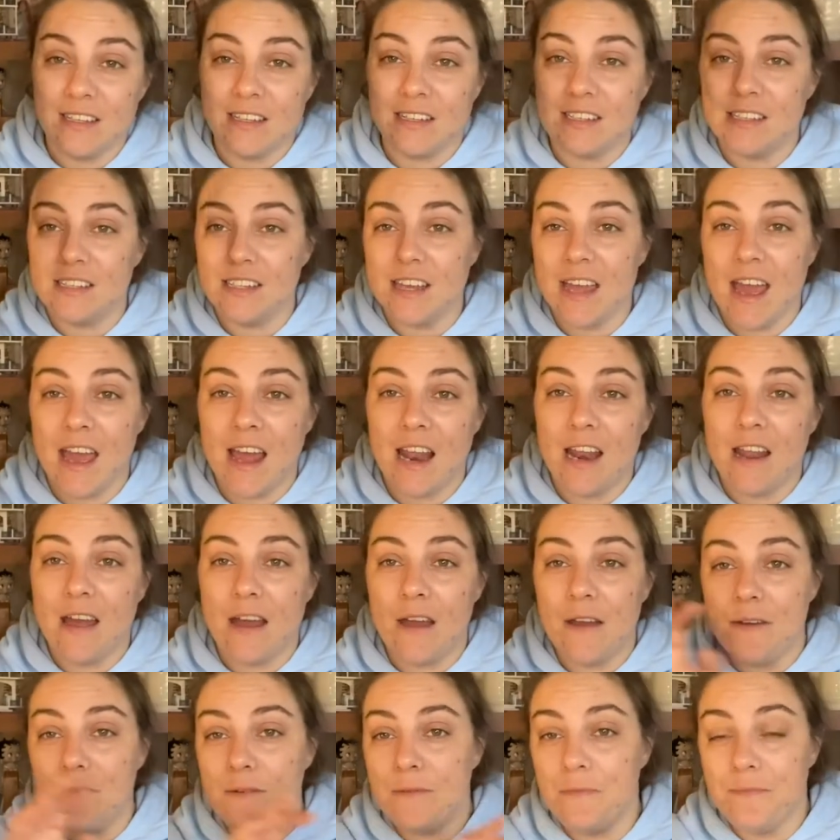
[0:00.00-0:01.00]
say
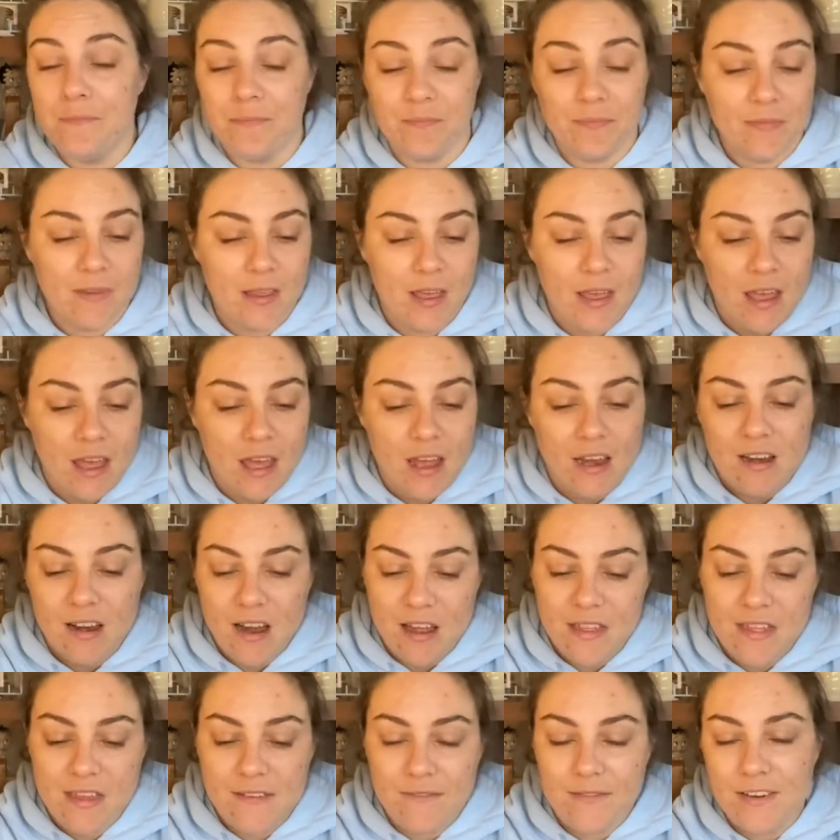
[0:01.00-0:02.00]
hello,
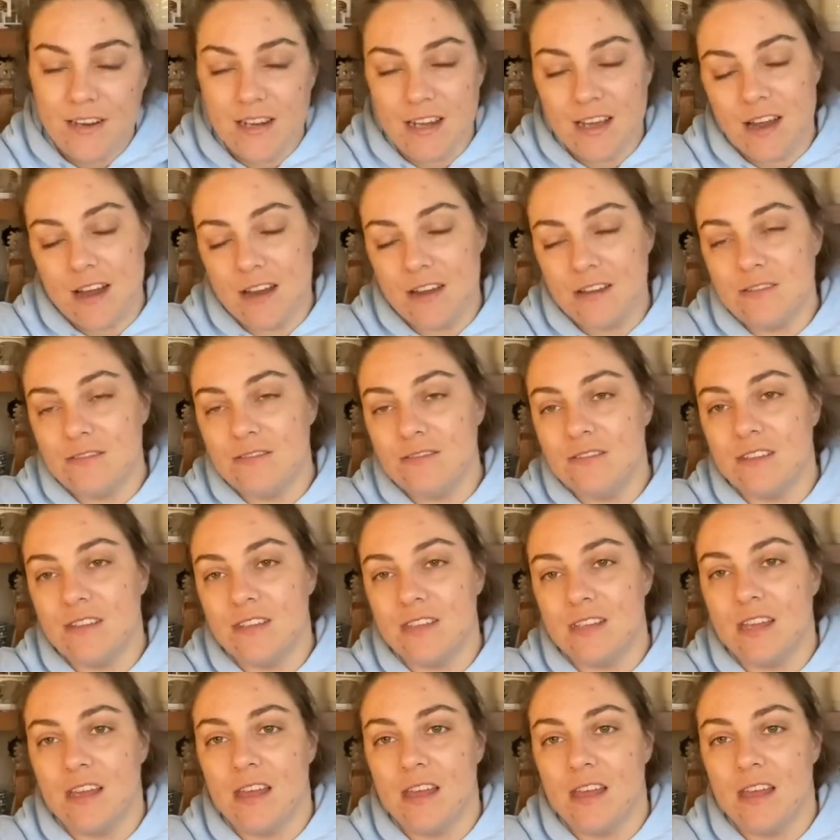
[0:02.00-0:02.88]
like their videos,